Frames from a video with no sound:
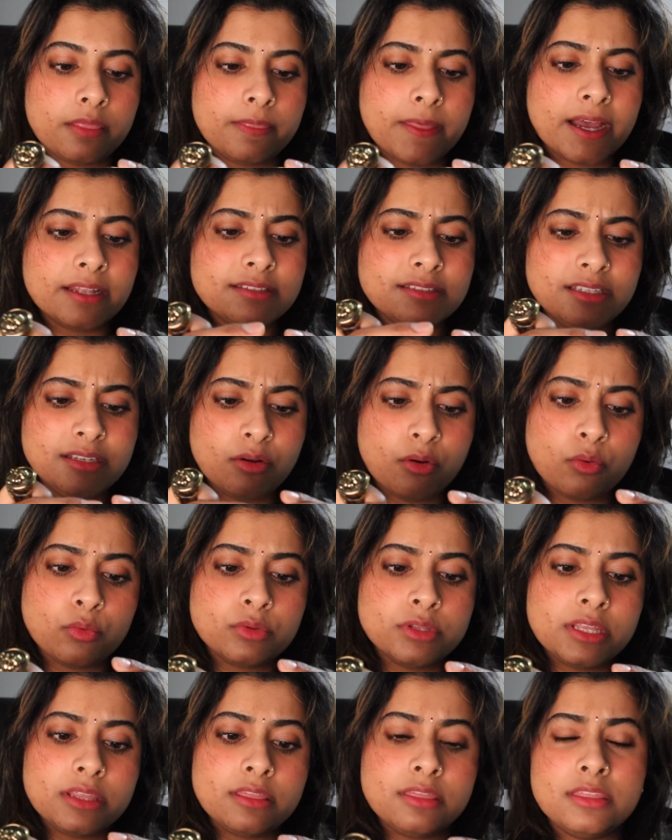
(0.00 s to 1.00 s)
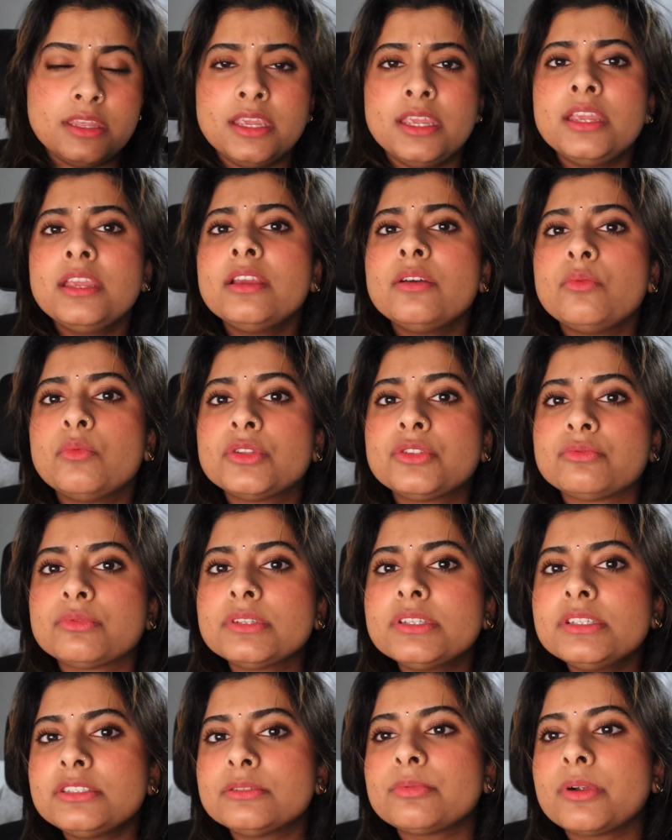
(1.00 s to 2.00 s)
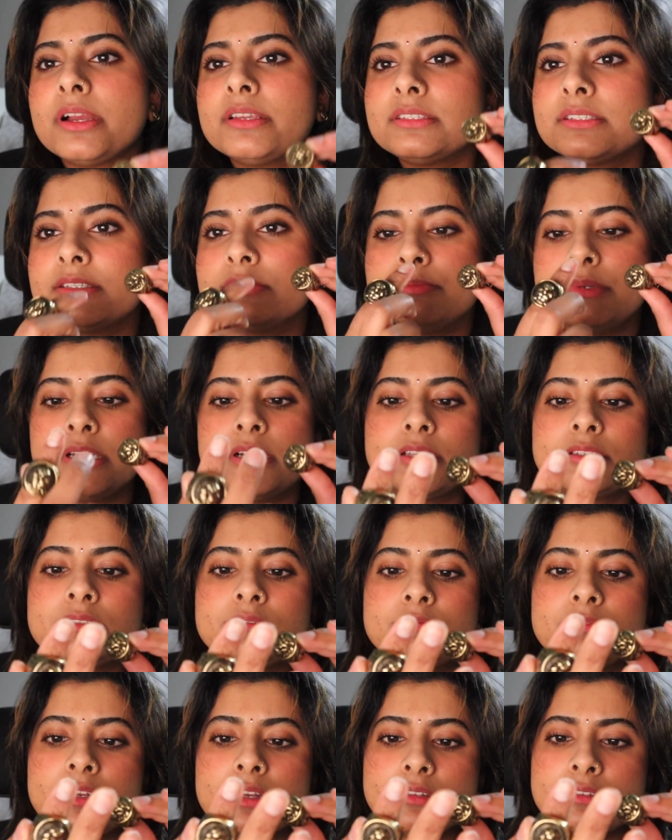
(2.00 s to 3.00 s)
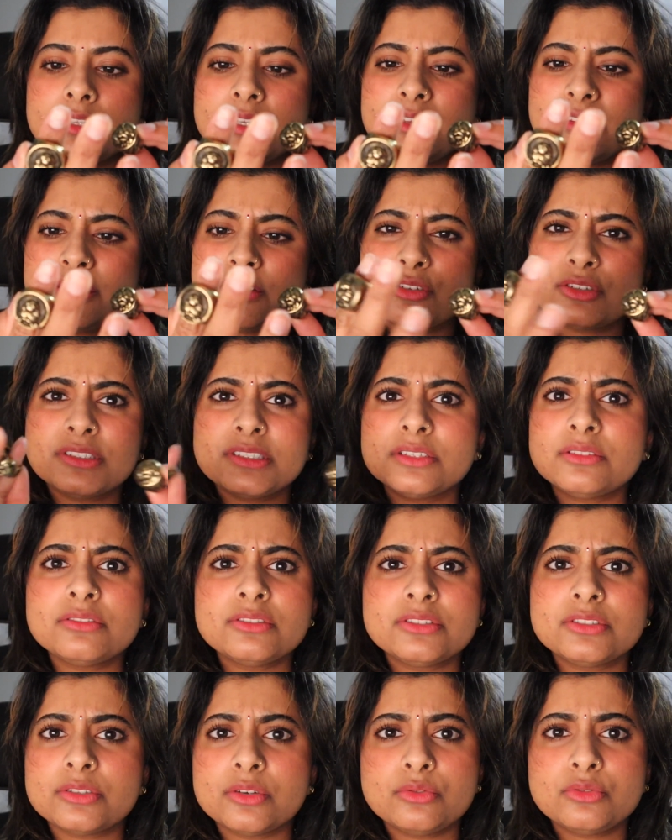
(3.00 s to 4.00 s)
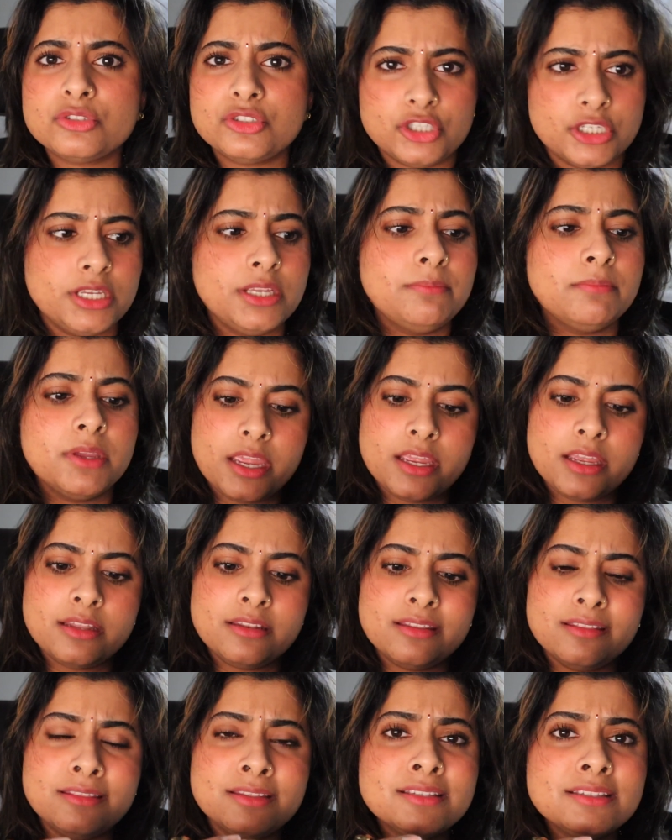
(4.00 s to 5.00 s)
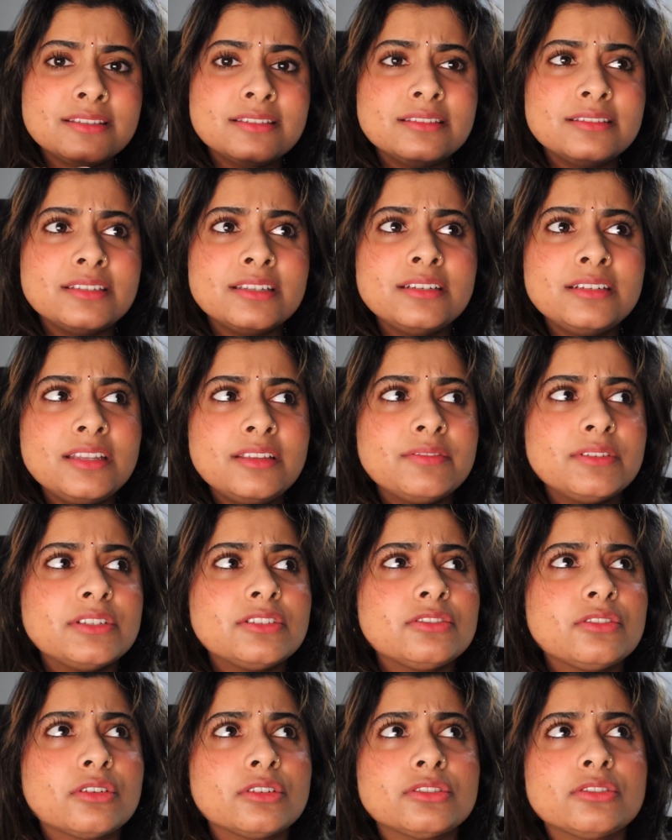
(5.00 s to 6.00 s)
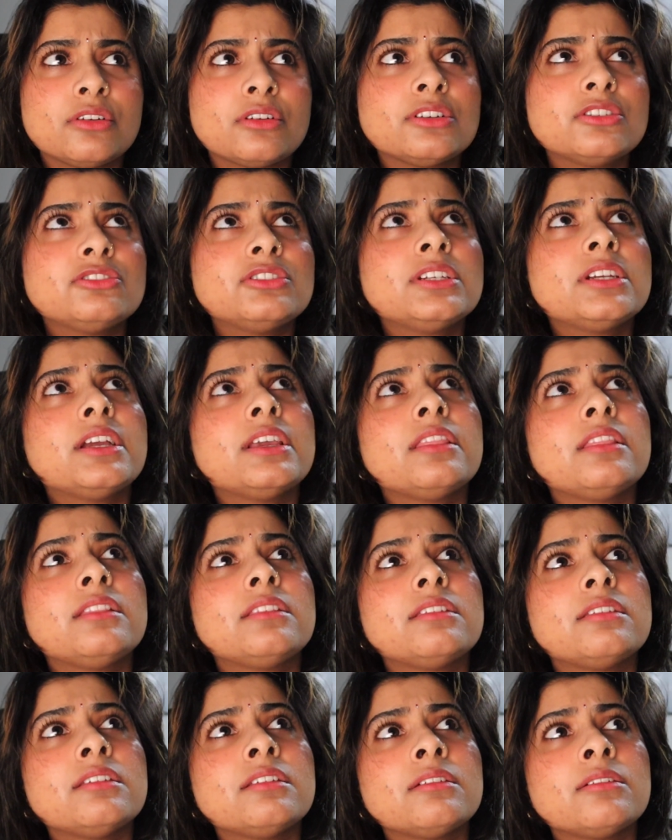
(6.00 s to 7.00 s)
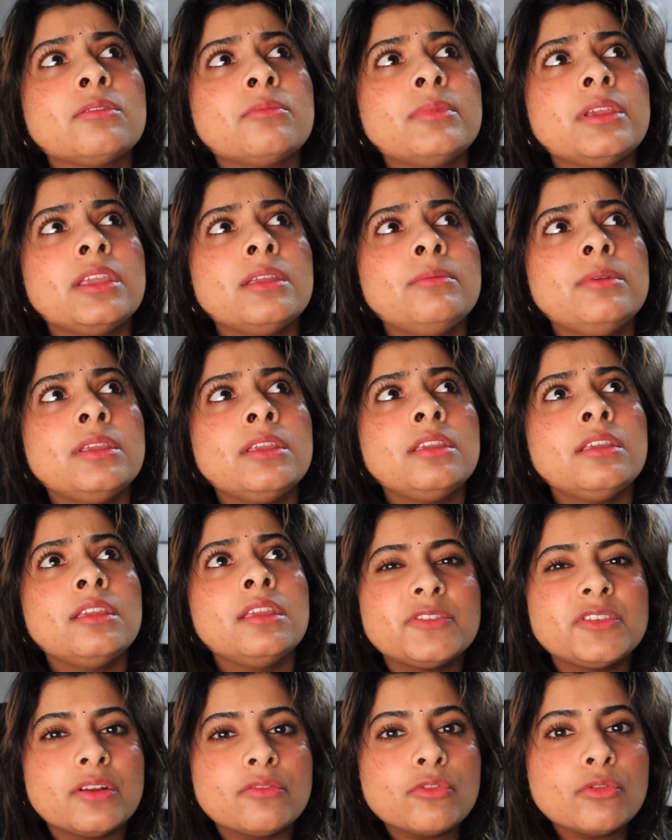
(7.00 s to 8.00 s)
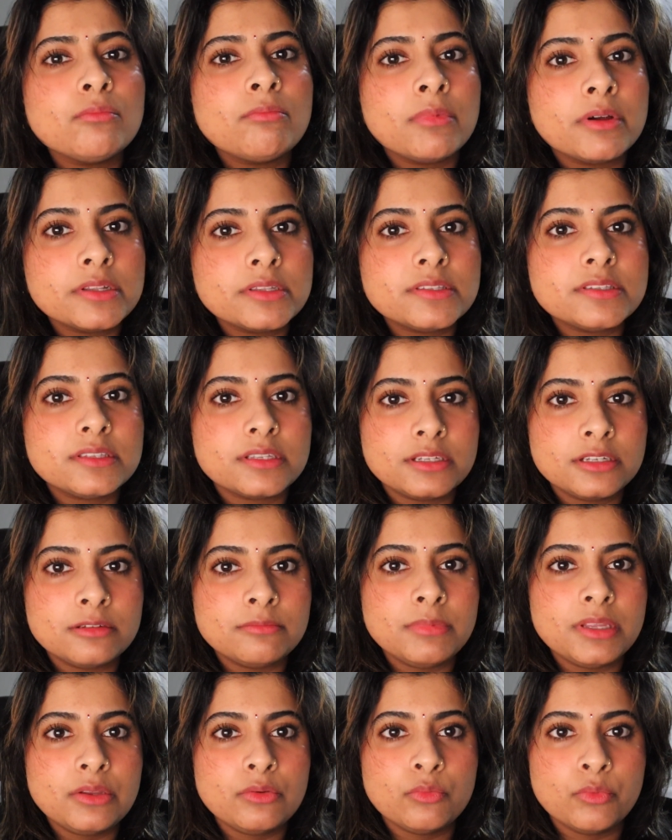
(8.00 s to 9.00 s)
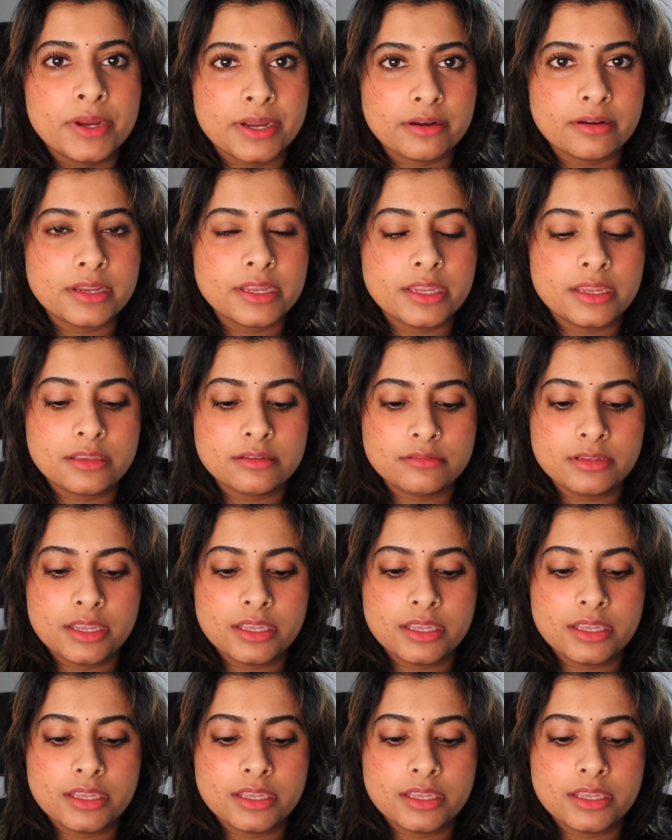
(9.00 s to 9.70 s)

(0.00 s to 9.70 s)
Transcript: That's the only thing. What's really surprising is because of, like, they're still so cheap, and this didn't even start tarnishing until maybe several months into me wearing it.